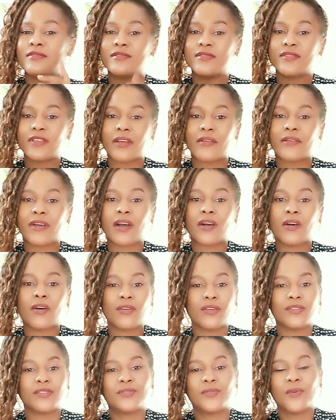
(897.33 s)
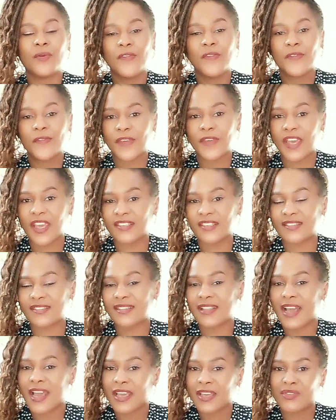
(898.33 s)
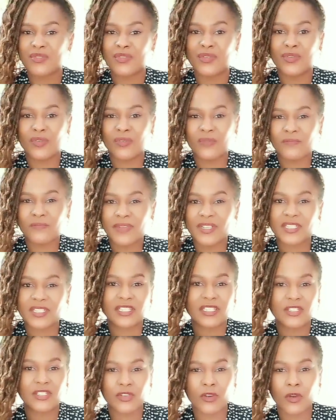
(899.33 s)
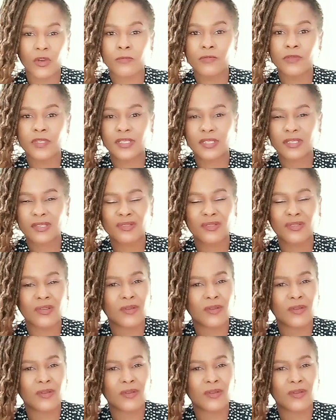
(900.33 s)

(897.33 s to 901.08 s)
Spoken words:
There are also things like, petty jobs,